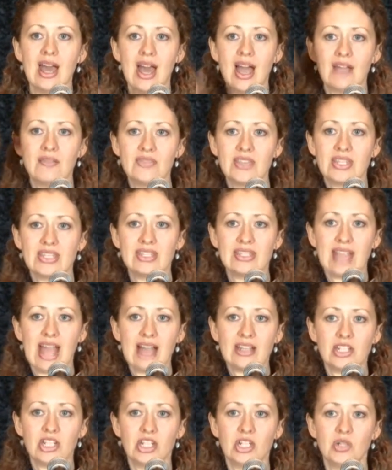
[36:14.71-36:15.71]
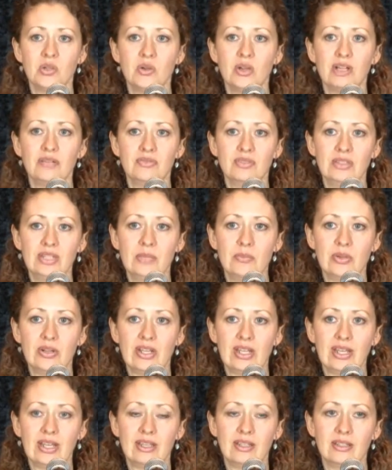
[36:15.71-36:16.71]
of the Statue of
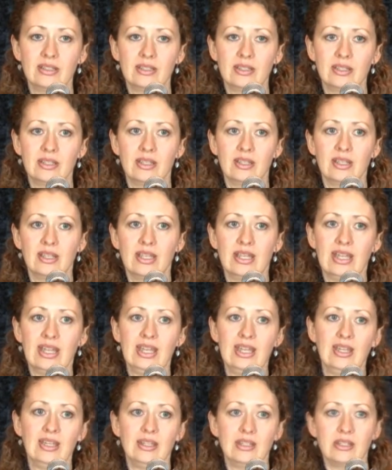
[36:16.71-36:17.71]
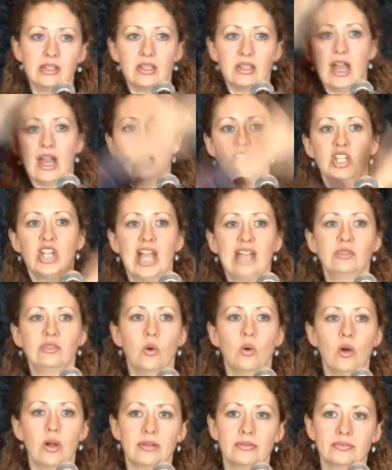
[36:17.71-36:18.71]
Liberty in a
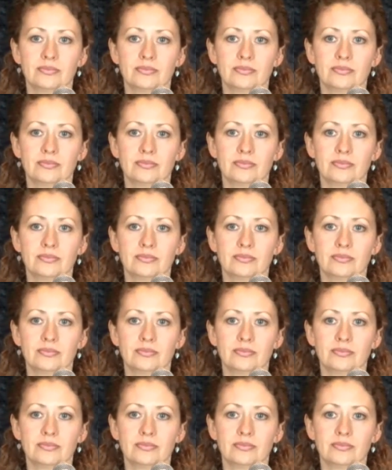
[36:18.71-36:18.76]
chador.